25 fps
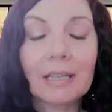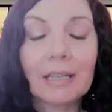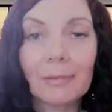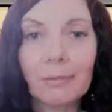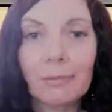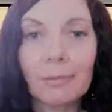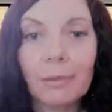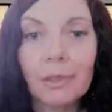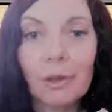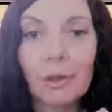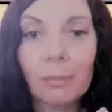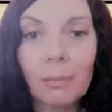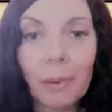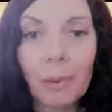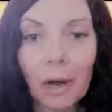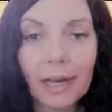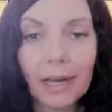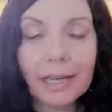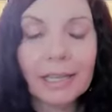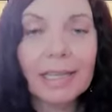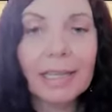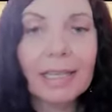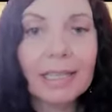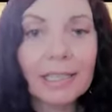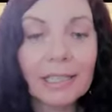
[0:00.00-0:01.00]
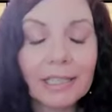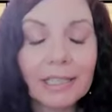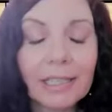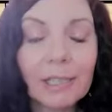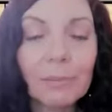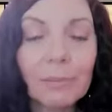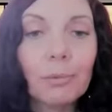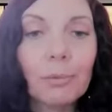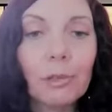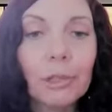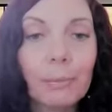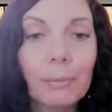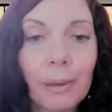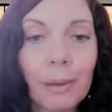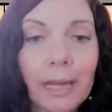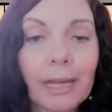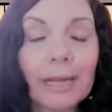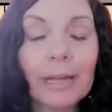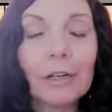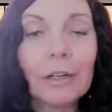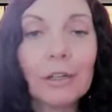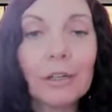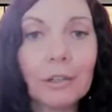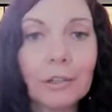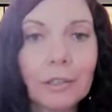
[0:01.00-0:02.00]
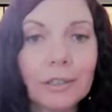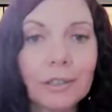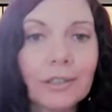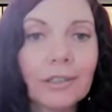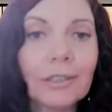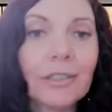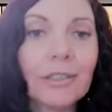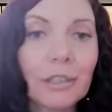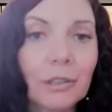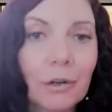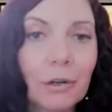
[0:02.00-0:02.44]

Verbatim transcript: like your body is prepared